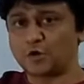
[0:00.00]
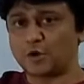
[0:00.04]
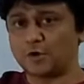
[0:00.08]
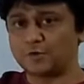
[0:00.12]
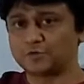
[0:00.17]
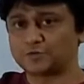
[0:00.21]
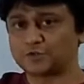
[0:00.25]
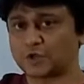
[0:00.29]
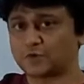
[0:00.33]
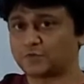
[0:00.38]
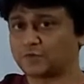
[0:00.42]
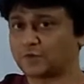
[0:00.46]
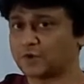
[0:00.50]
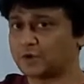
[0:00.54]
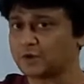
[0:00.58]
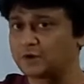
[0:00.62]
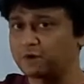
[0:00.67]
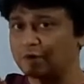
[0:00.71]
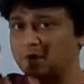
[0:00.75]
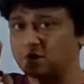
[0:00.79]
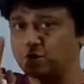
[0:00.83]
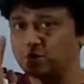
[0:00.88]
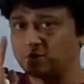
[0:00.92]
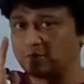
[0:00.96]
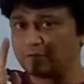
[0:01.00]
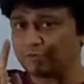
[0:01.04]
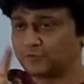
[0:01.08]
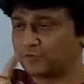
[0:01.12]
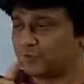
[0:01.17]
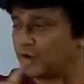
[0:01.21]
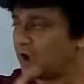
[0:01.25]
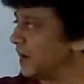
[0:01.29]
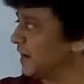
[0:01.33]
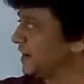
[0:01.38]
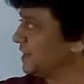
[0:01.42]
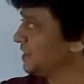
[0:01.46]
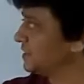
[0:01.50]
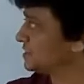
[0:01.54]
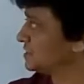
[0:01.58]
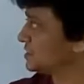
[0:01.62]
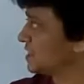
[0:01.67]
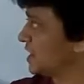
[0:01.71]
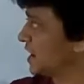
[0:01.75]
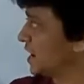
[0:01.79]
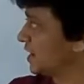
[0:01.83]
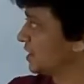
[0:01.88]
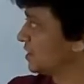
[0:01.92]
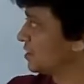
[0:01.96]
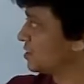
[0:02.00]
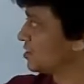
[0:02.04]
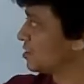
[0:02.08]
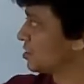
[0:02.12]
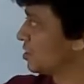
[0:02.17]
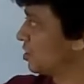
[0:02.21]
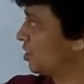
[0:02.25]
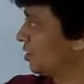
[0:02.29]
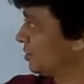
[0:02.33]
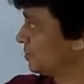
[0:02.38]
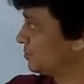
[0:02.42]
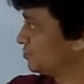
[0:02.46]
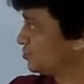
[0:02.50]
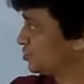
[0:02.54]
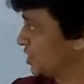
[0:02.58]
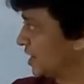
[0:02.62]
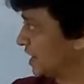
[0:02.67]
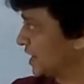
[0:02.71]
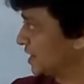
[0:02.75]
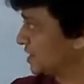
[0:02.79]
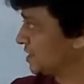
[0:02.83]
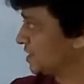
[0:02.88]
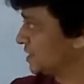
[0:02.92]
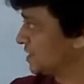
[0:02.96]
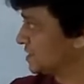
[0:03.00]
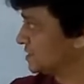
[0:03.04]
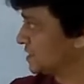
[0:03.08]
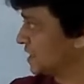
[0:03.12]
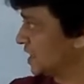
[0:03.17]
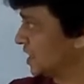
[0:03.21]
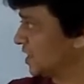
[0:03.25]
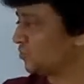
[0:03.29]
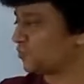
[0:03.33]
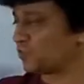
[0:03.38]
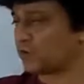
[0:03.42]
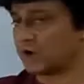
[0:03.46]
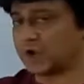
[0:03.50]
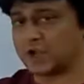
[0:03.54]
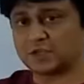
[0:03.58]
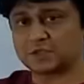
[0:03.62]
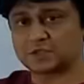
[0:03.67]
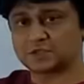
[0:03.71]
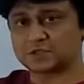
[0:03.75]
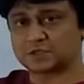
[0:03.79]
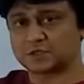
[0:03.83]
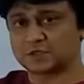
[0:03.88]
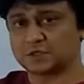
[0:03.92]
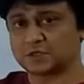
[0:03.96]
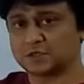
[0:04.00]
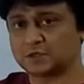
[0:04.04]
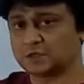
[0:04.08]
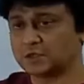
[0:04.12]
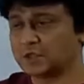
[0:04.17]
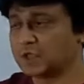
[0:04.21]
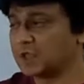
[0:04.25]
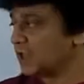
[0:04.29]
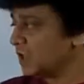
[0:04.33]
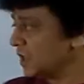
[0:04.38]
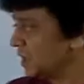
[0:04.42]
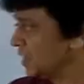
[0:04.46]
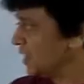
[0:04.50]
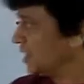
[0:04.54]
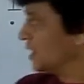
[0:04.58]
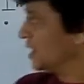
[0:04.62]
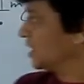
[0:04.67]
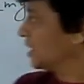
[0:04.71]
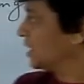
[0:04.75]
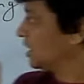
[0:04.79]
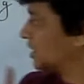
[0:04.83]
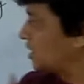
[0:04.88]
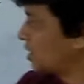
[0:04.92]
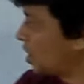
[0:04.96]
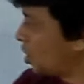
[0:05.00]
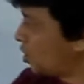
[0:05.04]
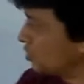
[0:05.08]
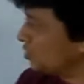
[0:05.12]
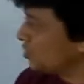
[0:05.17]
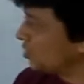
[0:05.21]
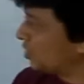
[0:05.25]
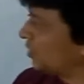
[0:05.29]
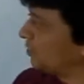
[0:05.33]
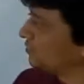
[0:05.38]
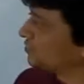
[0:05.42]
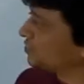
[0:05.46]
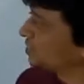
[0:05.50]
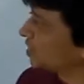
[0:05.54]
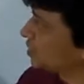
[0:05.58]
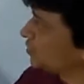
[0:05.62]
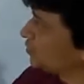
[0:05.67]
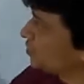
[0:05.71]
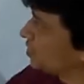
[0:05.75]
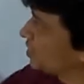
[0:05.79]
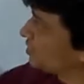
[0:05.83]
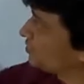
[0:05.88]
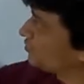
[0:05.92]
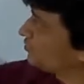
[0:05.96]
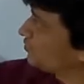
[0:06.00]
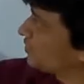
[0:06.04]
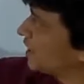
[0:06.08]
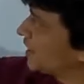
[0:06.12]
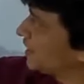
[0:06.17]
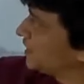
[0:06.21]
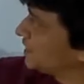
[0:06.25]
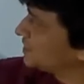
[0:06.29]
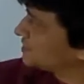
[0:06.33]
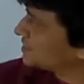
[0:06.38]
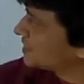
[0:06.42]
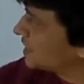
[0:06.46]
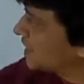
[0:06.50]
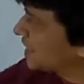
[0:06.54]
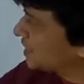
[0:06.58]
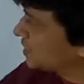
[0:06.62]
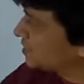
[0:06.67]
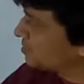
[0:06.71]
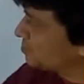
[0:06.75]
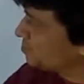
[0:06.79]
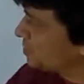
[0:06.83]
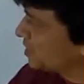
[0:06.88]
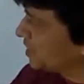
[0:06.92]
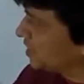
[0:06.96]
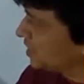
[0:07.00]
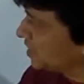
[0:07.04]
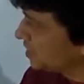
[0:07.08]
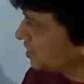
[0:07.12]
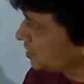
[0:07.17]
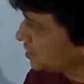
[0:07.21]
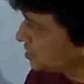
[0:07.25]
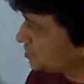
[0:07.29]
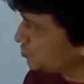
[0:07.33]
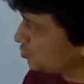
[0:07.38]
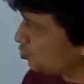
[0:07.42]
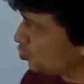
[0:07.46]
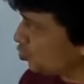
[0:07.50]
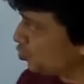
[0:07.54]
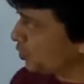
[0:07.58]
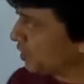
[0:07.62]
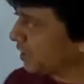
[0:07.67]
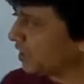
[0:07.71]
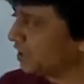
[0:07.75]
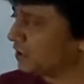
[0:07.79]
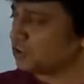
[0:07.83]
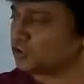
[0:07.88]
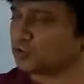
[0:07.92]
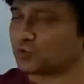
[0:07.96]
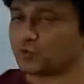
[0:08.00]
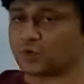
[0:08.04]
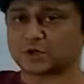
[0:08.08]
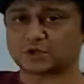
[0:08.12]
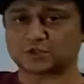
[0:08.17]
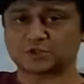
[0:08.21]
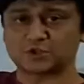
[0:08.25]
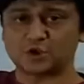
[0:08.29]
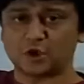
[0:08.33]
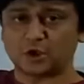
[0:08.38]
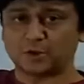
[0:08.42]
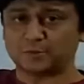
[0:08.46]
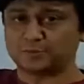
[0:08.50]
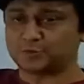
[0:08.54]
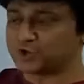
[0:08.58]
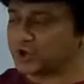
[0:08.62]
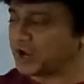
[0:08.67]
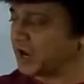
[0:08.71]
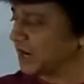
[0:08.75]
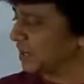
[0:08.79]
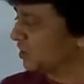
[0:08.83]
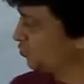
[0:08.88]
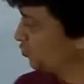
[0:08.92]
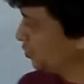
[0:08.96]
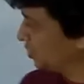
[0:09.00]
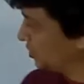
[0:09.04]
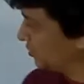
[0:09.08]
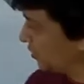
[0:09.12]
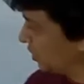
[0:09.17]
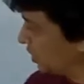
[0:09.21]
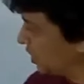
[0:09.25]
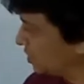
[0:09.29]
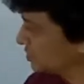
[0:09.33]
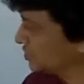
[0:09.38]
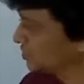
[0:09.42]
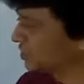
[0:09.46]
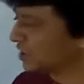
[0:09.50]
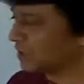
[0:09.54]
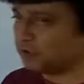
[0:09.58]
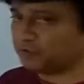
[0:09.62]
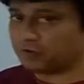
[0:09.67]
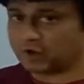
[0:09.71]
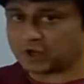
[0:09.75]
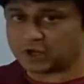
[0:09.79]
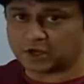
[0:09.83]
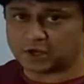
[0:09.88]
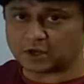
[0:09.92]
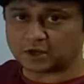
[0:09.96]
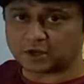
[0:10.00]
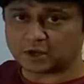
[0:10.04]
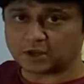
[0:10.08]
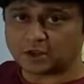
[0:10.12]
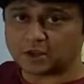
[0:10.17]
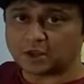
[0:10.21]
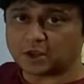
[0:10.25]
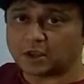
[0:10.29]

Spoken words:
observer finds that object is at rest. Ground observer finds that mirror is moving towards the object with velocity V.